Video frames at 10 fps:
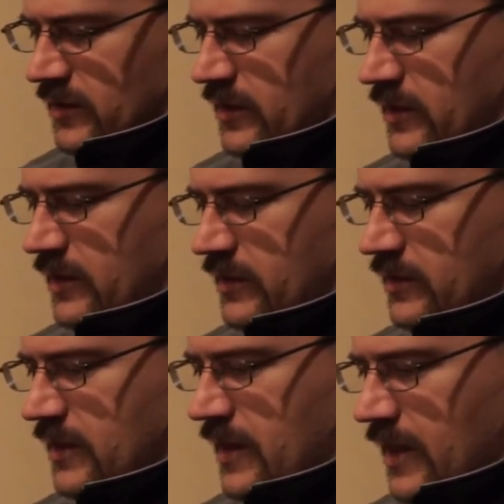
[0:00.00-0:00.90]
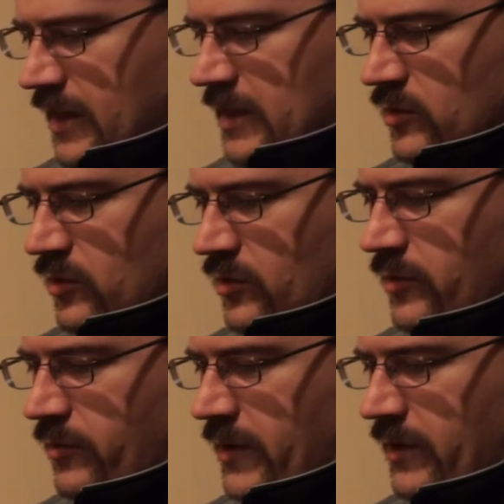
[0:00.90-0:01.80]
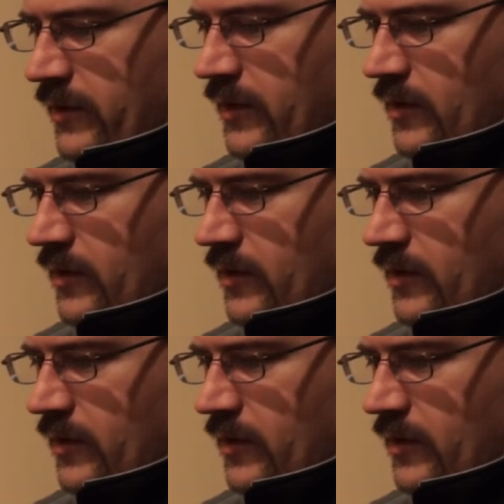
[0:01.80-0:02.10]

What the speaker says: And I installed the bearing